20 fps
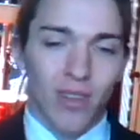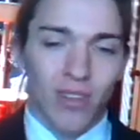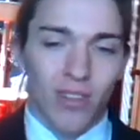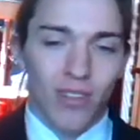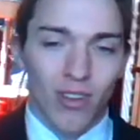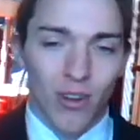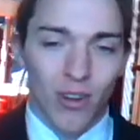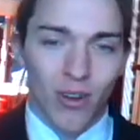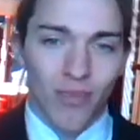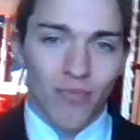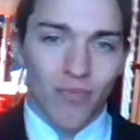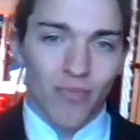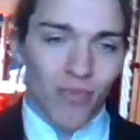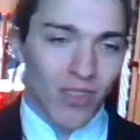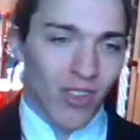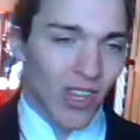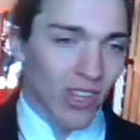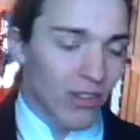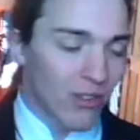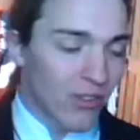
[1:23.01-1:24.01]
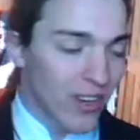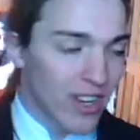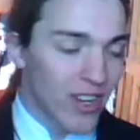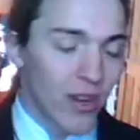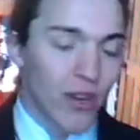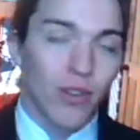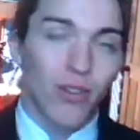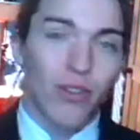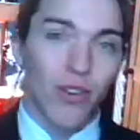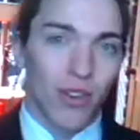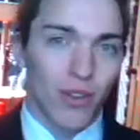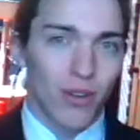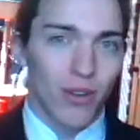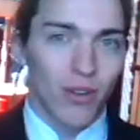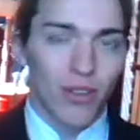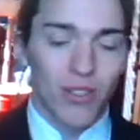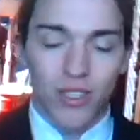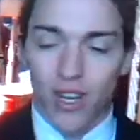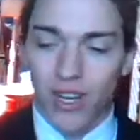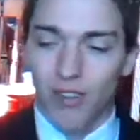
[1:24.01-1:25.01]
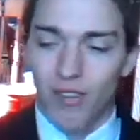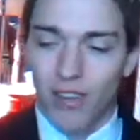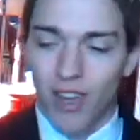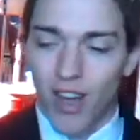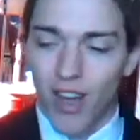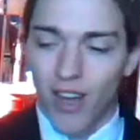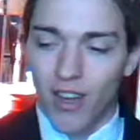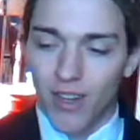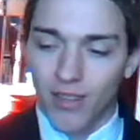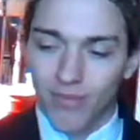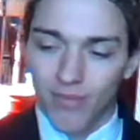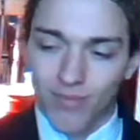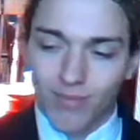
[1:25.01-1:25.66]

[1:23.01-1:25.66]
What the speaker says: So this video is for you, Shock of God.